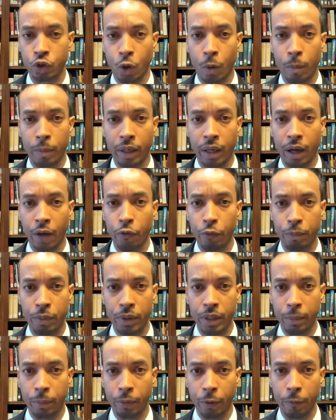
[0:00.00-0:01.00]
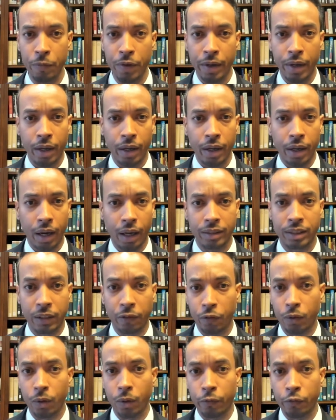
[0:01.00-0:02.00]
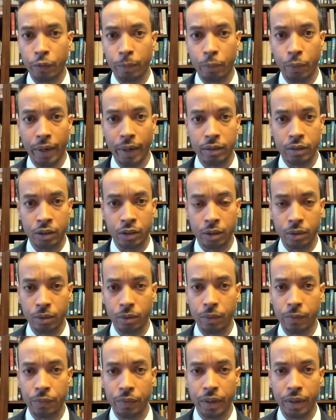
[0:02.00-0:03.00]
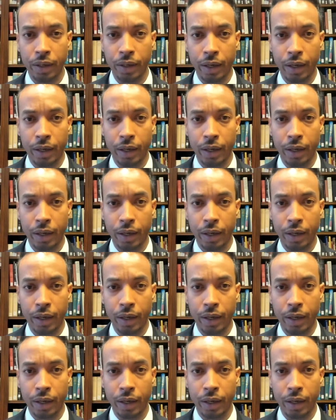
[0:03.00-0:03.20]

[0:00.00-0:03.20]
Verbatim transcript: so many other people, it's difficult for Brett too,